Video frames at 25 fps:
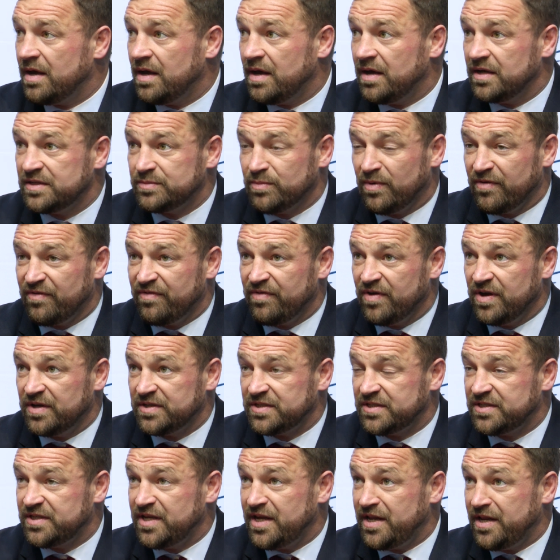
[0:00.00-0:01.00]
Uh, it's my
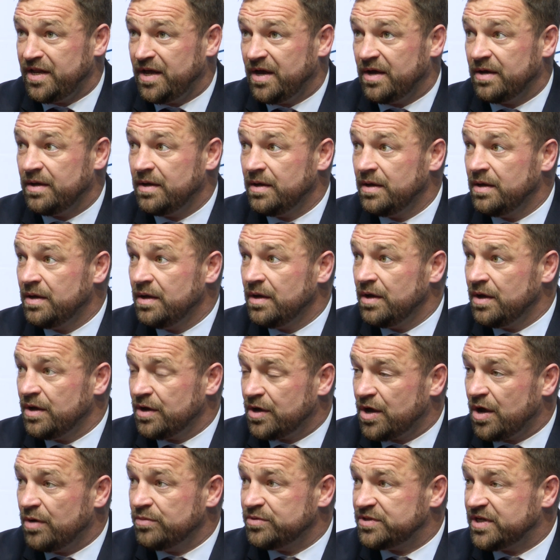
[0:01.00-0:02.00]
first senior
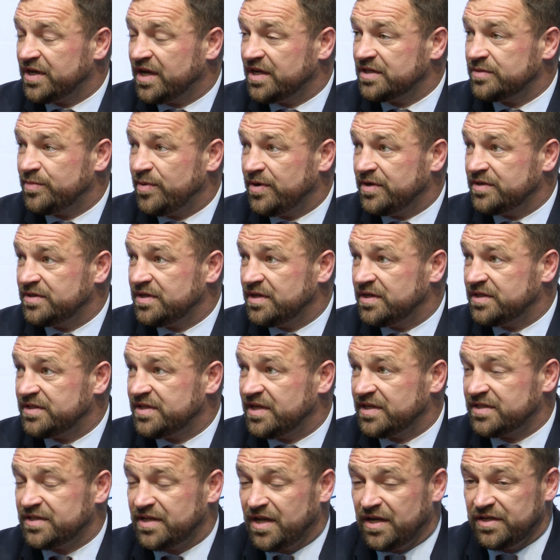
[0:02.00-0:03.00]
coaching experience in the
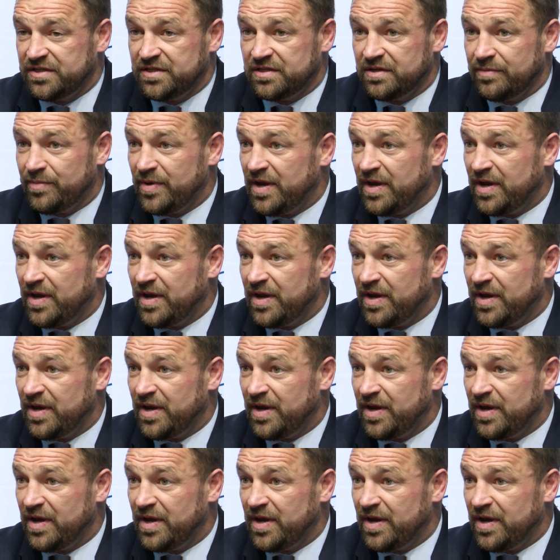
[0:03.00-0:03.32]
Six Nations.